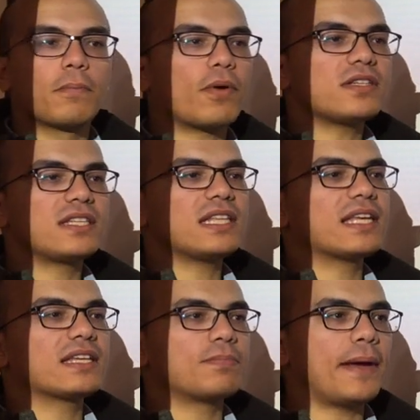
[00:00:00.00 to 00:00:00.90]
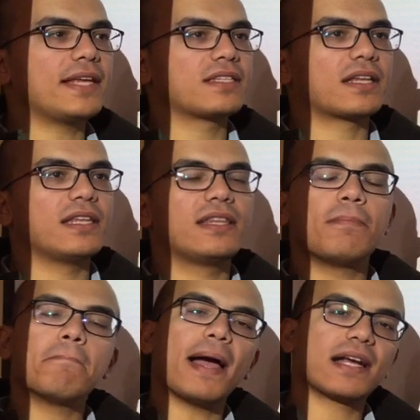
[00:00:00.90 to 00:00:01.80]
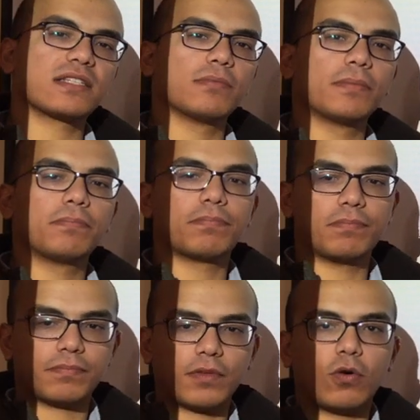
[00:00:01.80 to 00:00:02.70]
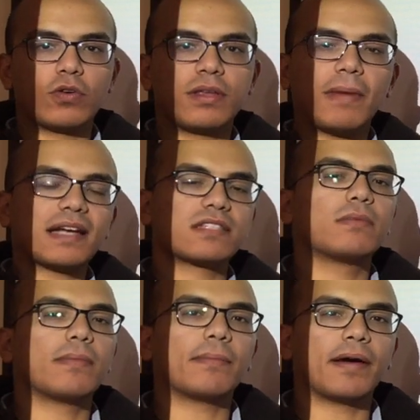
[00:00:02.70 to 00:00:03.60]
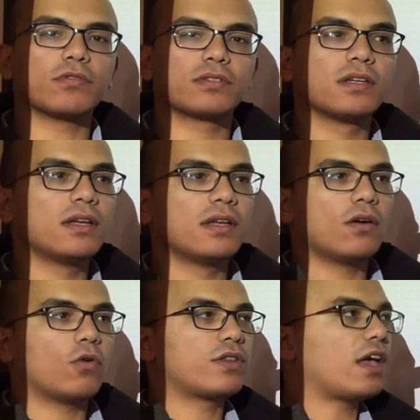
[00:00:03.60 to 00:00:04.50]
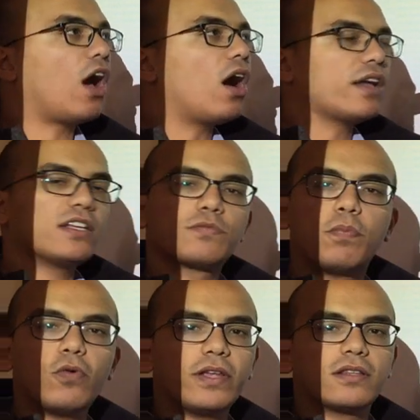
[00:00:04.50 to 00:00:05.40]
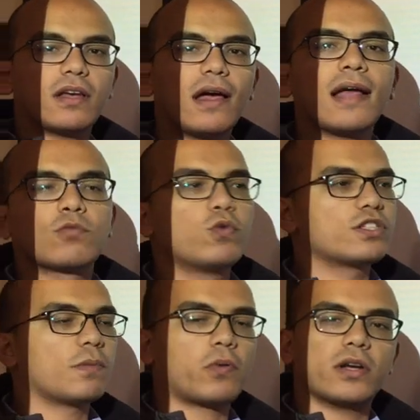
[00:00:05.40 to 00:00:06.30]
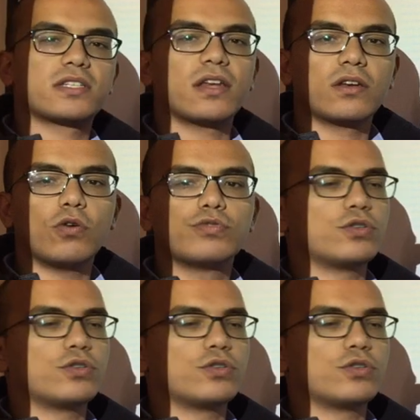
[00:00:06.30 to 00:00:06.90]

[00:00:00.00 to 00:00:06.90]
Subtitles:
Price ceiling is basically the maximum amount or the highest point at which a price can go